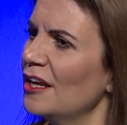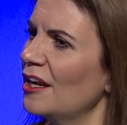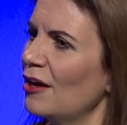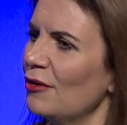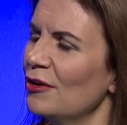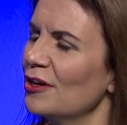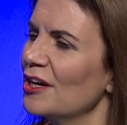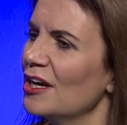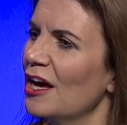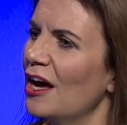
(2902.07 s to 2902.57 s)

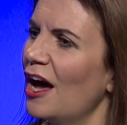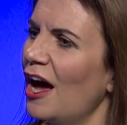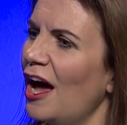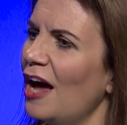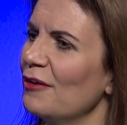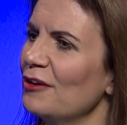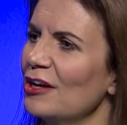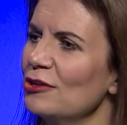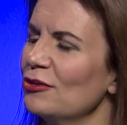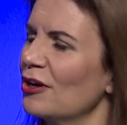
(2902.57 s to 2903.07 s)
Now,
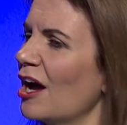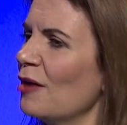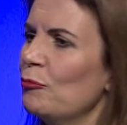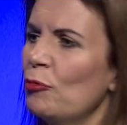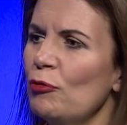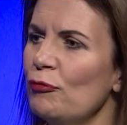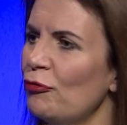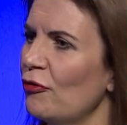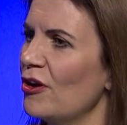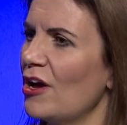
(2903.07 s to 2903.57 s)
I'm
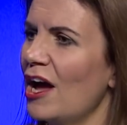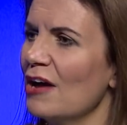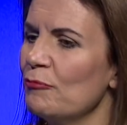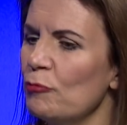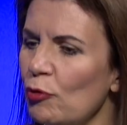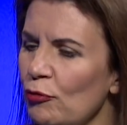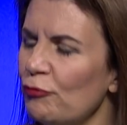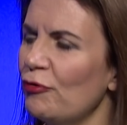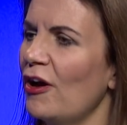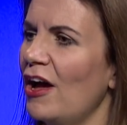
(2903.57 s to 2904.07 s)
all
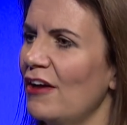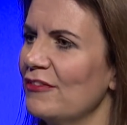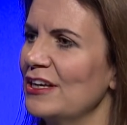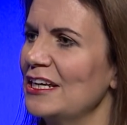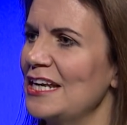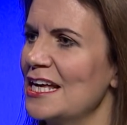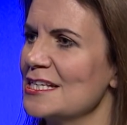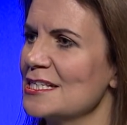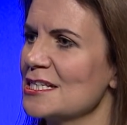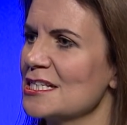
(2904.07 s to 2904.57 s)
for having
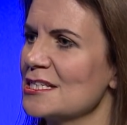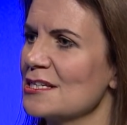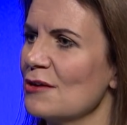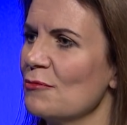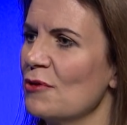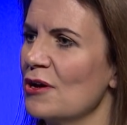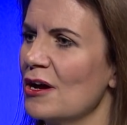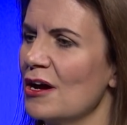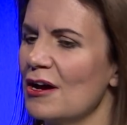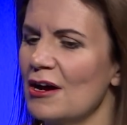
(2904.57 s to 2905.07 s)
lessons.
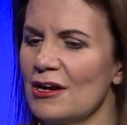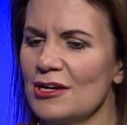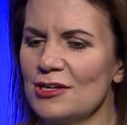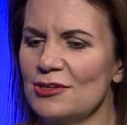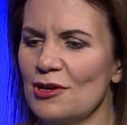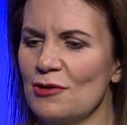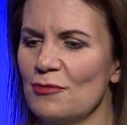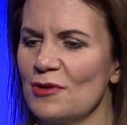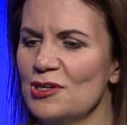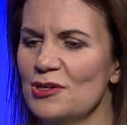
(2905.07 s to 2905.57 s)

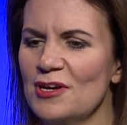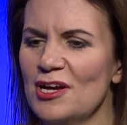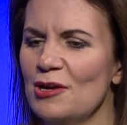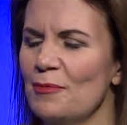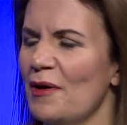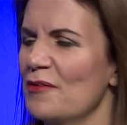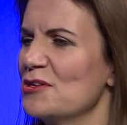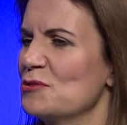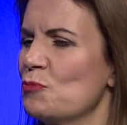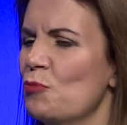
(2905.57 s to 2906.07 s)
When you hear
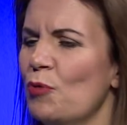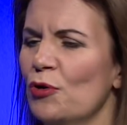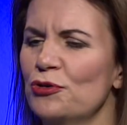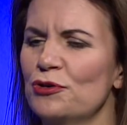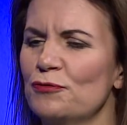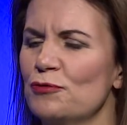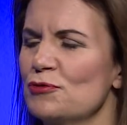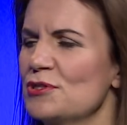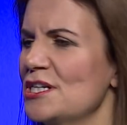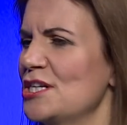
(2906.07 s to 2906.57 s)
about these
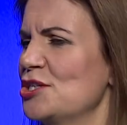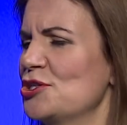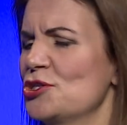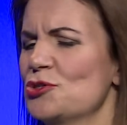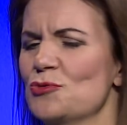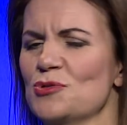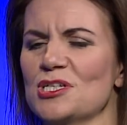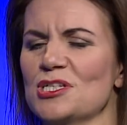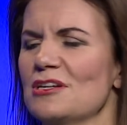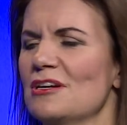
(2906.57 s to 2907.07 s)
wonderful teachers
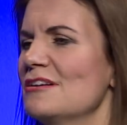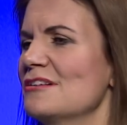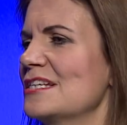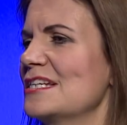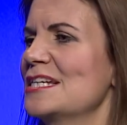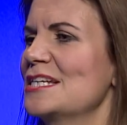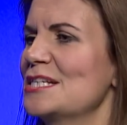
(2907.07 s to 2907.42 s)
who are just utterly